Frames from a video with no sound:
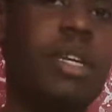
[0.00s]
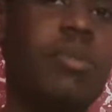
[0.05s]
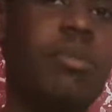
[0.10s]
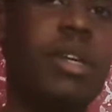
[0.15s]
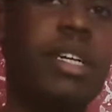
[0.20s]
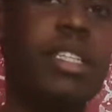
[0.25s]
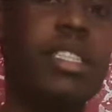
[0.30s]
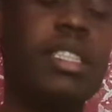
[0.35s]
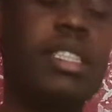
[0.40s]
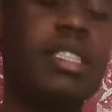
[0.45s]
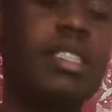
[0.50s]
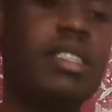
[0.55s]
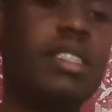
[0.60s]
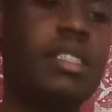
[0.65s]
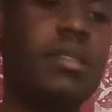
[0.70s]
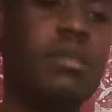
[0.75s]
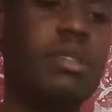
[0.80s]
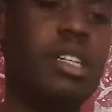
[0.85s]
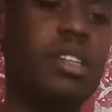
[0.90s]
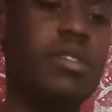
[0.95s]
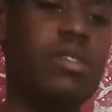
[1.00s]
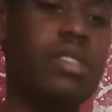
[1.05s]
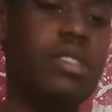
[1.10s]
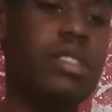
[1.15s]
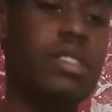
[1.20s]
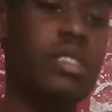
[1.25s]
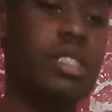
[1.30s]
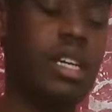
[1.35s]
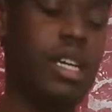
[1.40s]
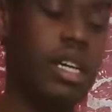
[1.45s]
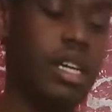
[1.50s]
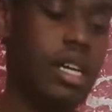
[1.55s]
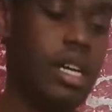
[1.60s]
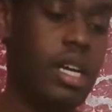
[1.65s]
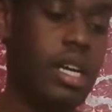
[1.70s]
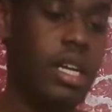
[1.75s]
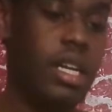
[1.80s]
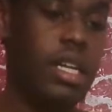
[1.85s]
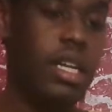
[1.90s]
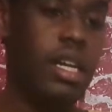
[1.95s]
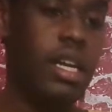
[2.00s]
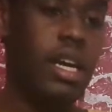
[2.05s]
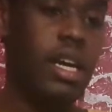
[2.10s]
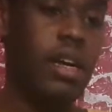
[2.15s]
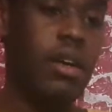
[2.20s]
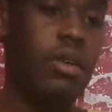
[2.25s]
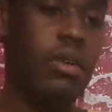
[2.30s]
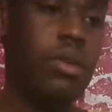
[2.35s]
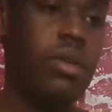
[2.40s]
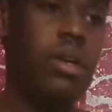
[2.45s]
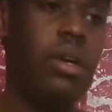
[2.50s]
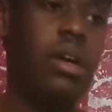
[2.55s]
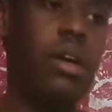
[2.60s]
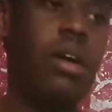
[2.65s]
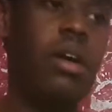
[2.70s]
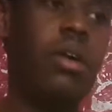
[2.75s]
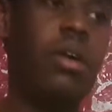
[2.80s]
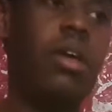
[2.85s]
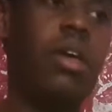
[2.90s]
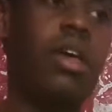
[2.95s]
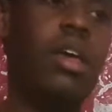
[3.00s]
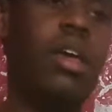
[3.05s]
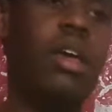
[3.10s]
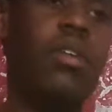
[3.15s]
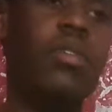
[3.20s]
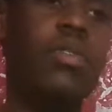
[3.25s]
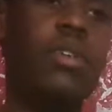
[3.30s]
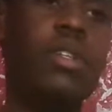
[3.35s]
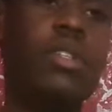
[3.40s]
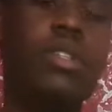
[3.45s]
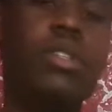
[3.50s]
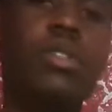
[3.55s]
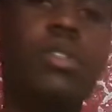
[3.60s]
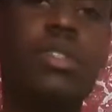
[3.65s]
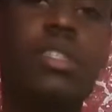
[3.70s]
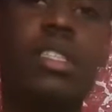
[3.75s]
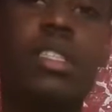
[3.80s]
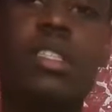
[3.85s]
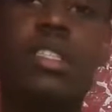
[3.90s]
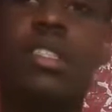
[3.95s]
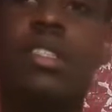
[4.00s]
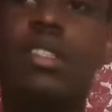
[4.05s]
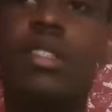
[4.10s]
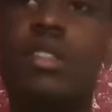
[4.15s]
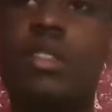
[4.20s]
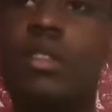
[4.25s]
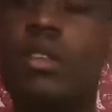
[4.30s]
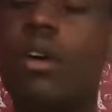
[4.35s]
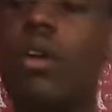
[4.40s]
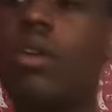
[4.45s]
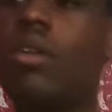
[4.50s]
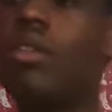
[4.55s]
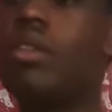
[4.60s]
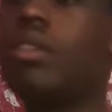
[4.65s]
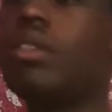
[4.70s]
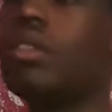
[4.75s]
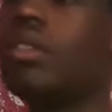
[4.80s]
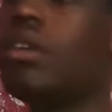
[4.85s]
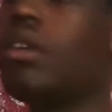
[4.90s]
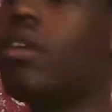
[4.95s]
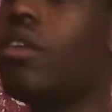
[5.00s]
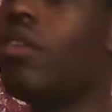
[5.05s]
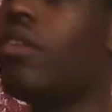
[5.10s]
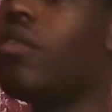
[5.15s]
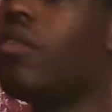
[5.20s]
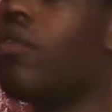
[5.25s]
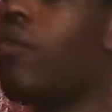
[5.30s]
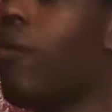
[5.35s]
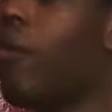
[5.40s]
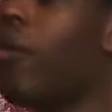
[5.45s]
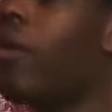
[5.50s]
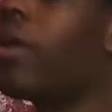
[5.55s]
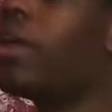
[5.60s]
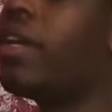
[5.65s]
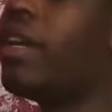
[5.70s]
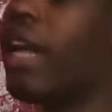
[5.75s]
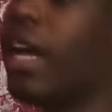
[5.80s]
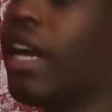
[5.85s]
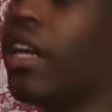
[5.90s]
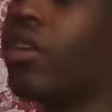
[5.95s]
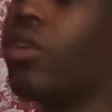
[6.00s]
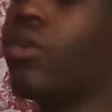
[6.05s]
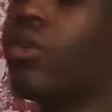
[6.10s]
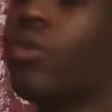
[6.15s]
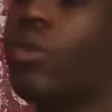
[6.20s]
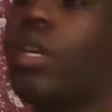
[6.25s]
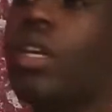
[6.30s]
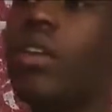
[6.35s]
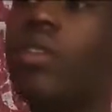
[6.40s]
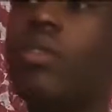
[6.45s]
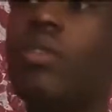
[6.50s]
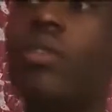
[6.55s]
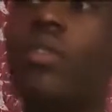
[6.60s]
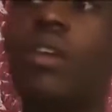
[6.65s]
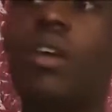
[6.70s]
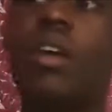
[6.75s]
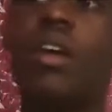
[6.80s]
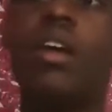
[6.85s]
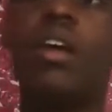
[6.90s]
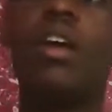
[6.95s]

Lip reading: and magnesium levels. Now, if you're choosing a salt for nano reef,